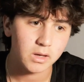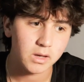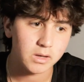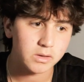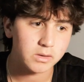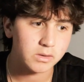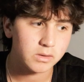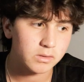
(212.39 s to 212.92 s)

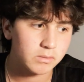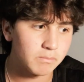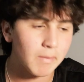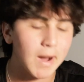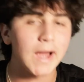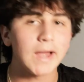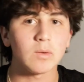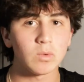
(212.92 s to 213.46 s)
in
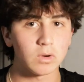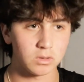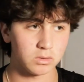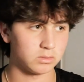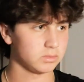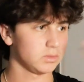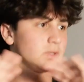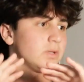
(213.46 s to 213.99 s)
my
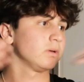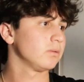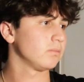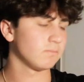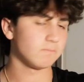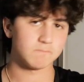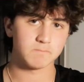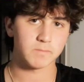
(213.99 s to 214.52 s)
world,
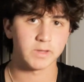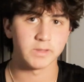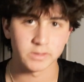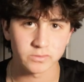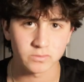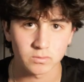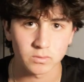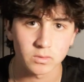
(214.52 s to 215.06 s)
in
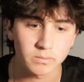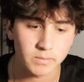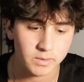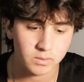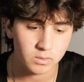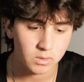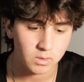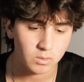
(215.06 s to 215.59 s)
this room,
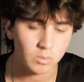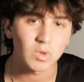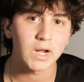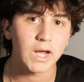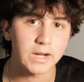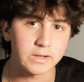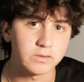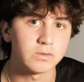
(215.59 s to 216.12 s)
and
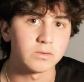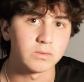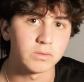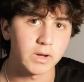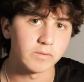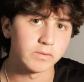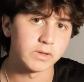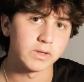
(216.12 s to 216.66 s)
what I do
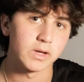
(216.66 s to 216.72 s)
every